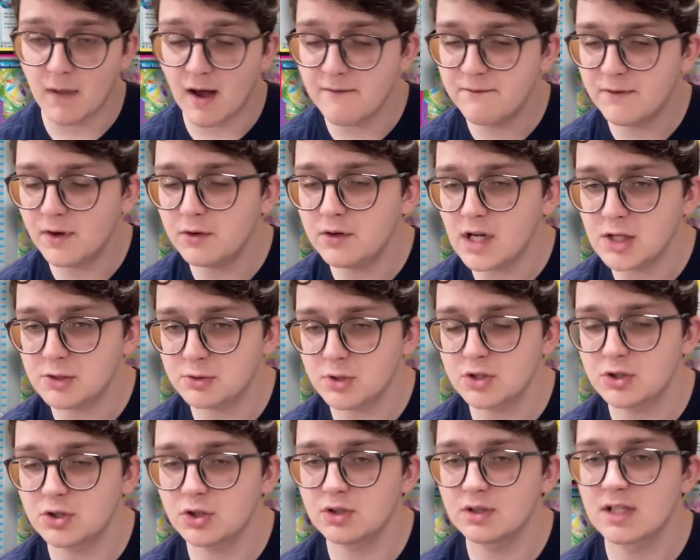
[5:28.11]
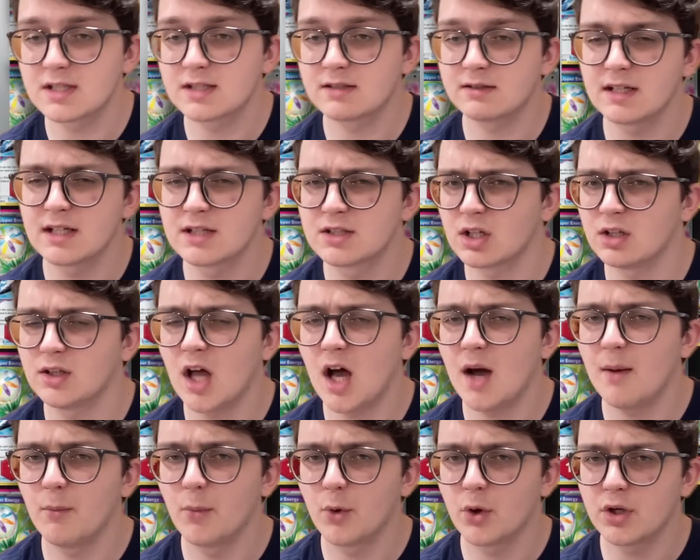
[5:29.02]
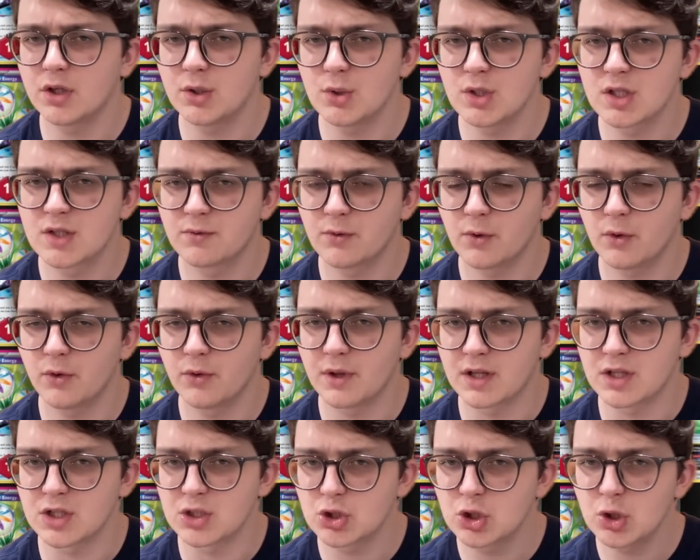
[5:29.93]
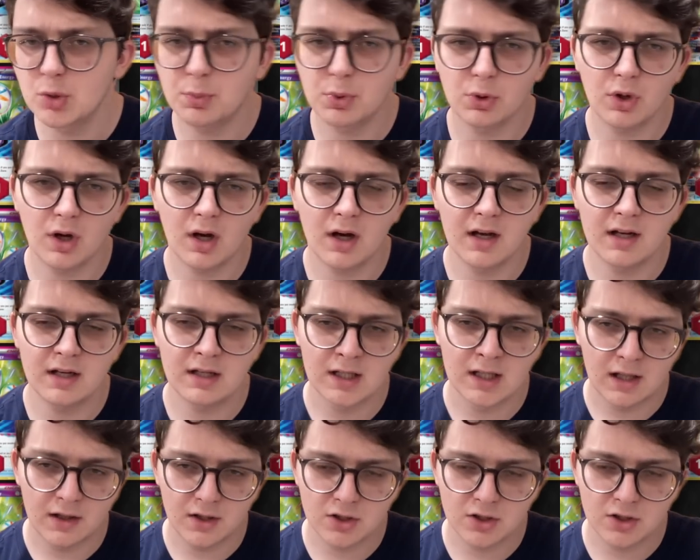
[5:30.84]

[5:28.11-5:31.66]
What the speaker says: I found Night Stretcher in this list a lot more useful than Super Rod.